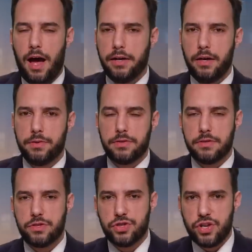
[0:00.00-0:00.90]
I know this
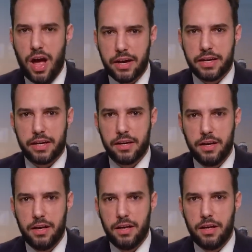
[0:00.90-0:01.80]
is shocking.
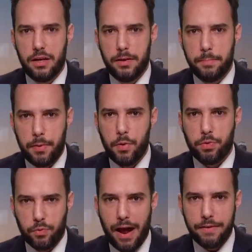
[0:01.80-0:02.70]
Both
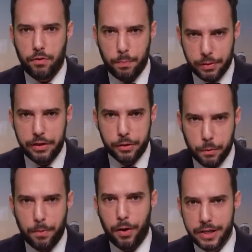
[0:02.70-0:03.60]
rival political
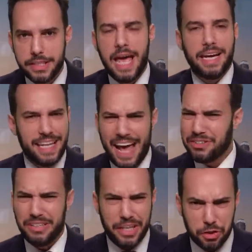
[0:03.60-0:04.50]
parties can
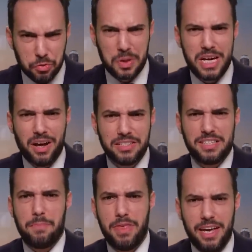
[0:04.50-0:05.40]
actually agree on
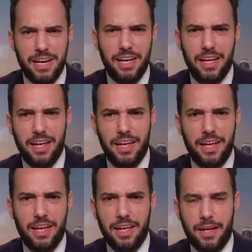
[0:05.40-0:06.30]
something?
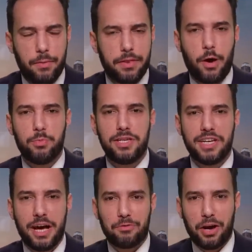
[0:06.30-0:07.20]
Well, that would be
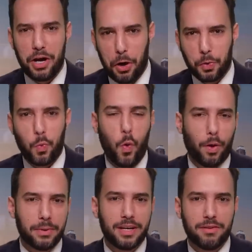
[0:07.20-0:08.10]
downright
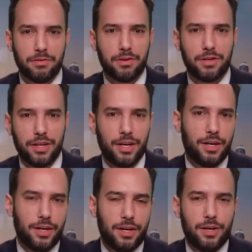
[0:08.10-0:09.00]
heartwarming if it
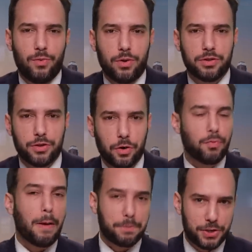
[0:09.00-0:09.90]
wasn't
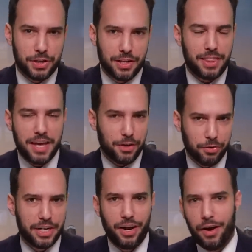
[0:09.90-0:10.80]
corruption that they
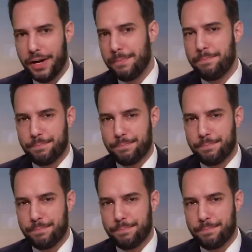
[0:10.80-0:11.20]
agreed on.